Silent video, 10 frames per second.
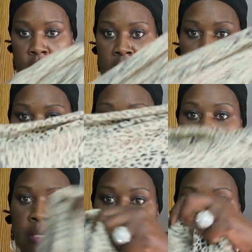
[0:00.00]
Had it for
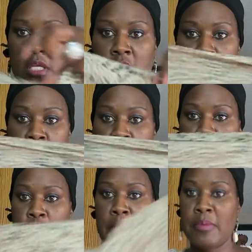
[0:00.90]
many
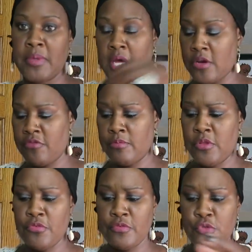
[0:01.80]
years. Probably got it from the
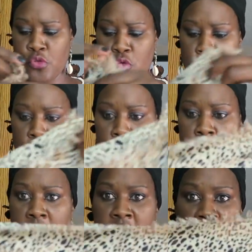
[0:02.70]
thrift store.
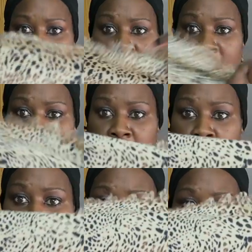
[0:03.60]
It's not
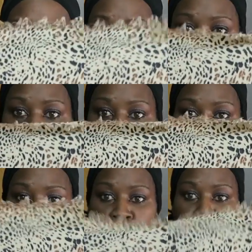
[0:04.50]
very wide though.
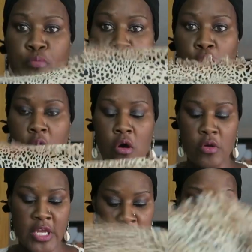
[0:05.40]
It's just super
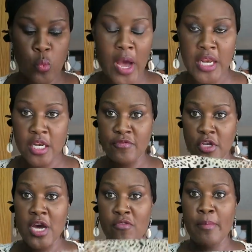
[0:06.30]
long. It is wide enough to
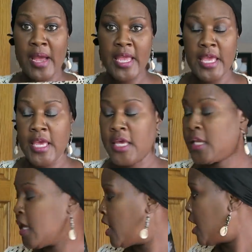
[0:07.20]
cover my head.
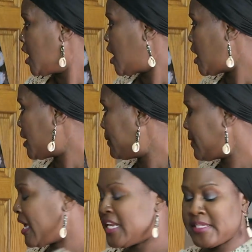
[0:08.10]

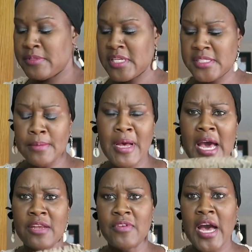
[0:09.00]
And it's some
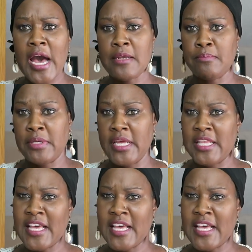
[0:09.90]
kind of cotton blend.